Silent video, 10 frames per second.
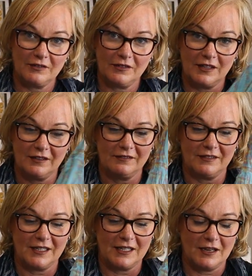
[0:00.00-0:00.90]
that
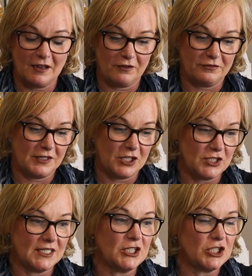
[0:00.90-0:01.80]
I've finished
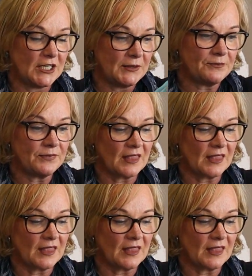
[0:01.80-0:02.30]
stitching